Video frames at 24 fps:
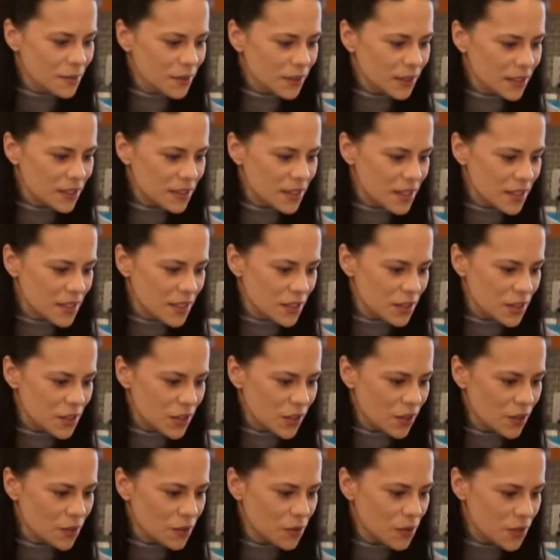Let's see.
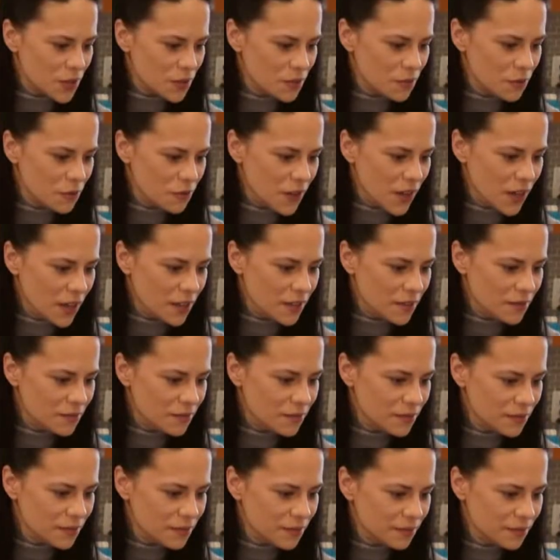So some
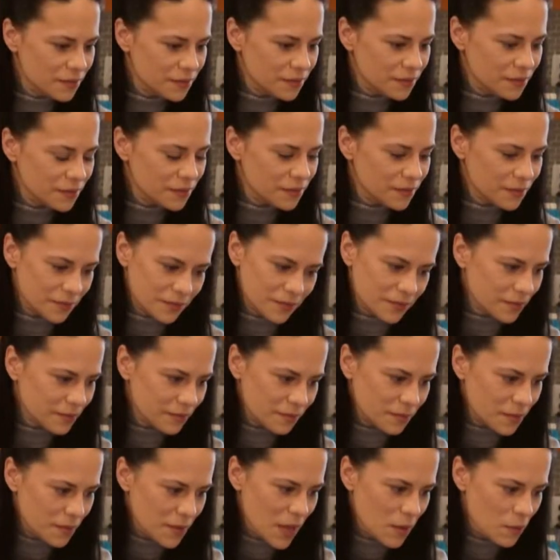fun,
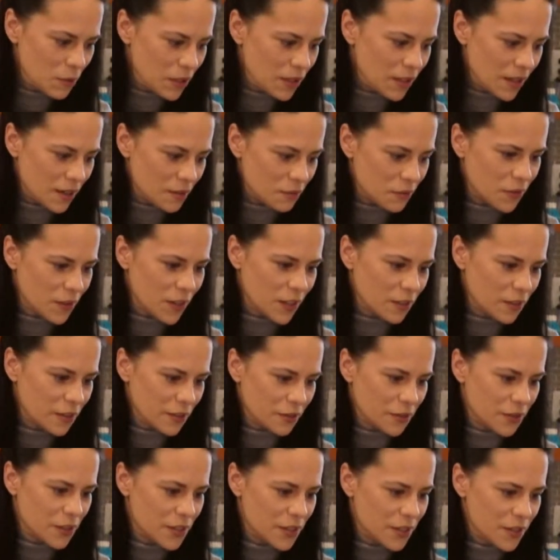maybe not fun
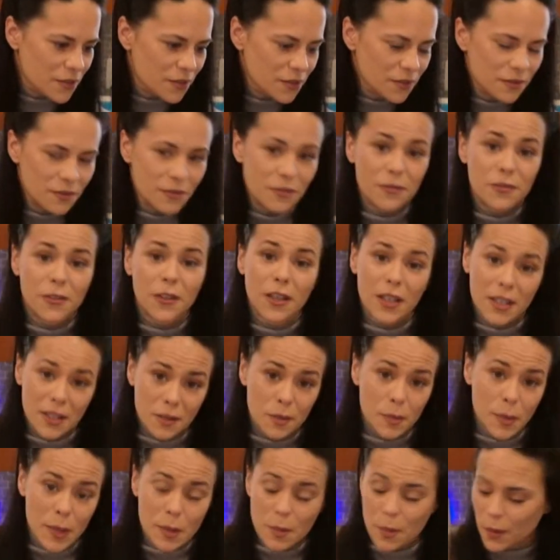news for
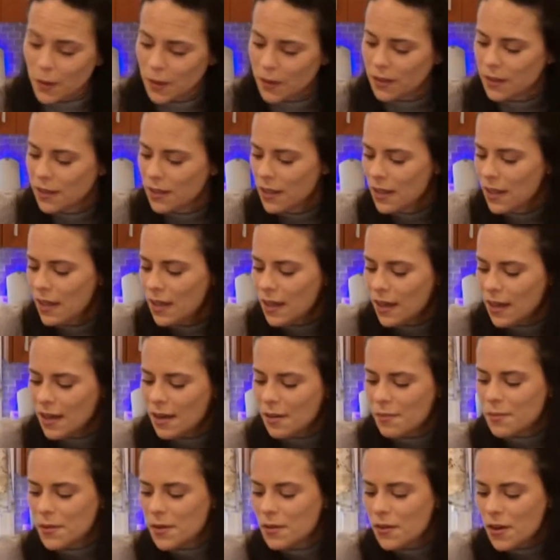other people.
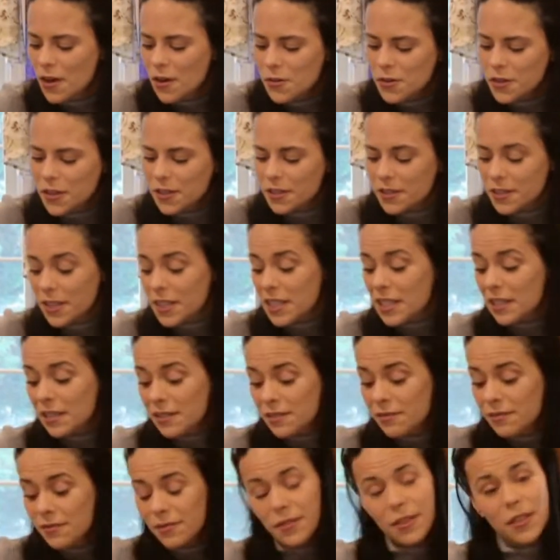No good
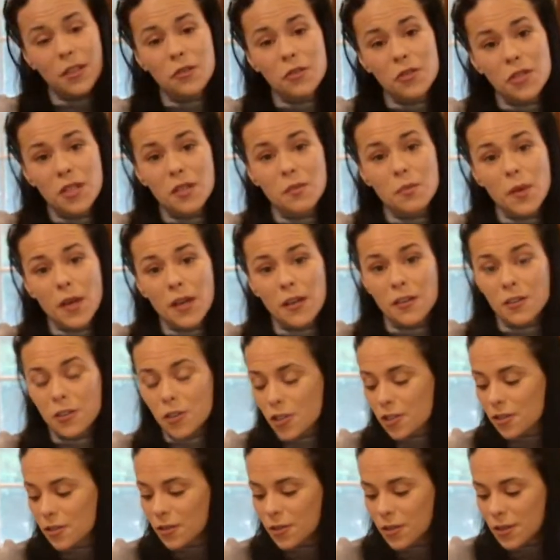deed goes unpunished
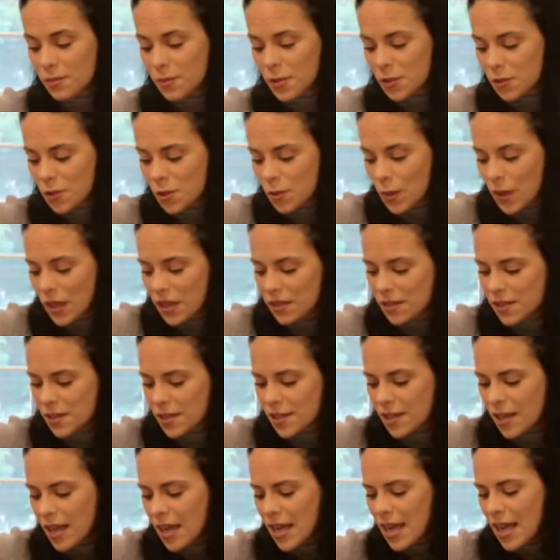in the crypto
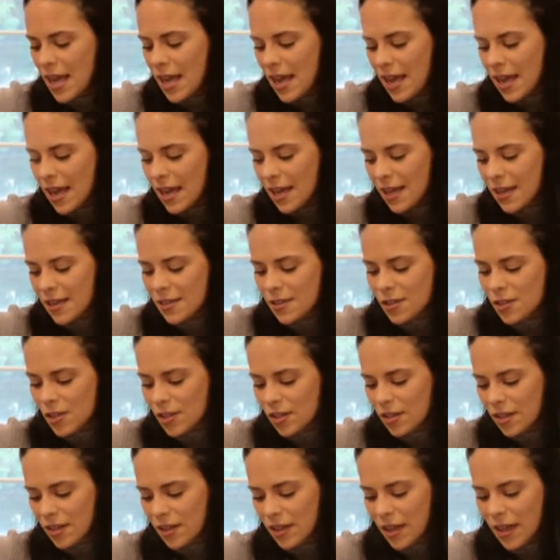space. And
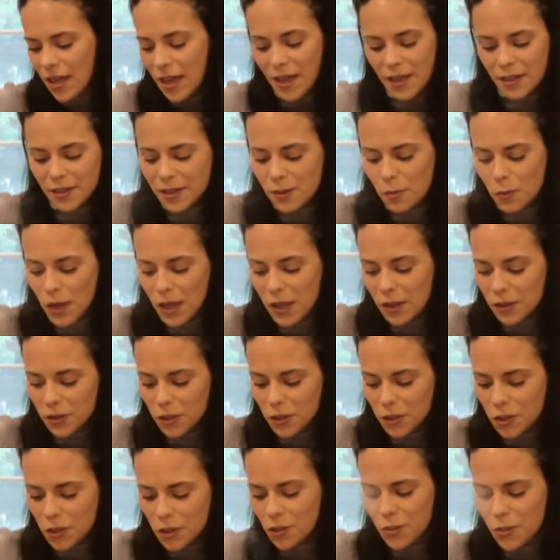Haley
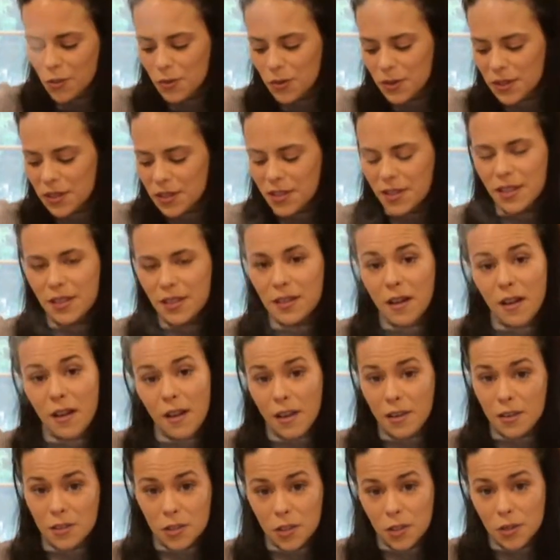Welch, who is the
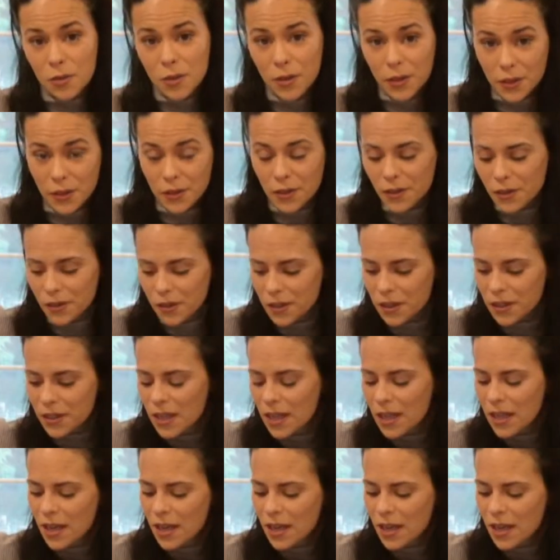Hawk Tua girl,